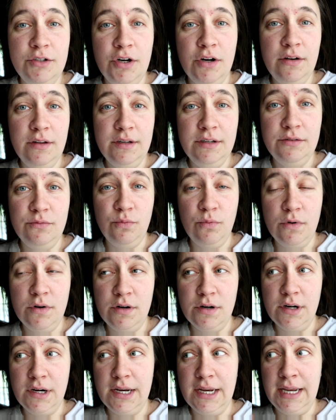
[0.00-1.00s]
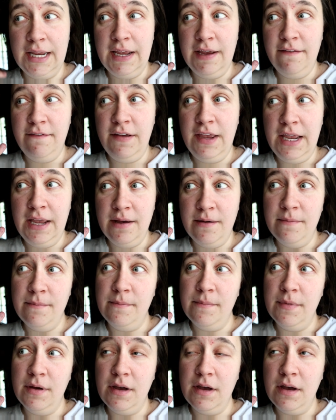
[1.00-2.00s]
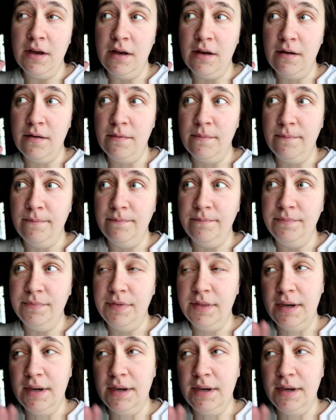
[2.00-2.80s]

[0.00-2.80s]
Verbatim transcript: Charlie's work give him um,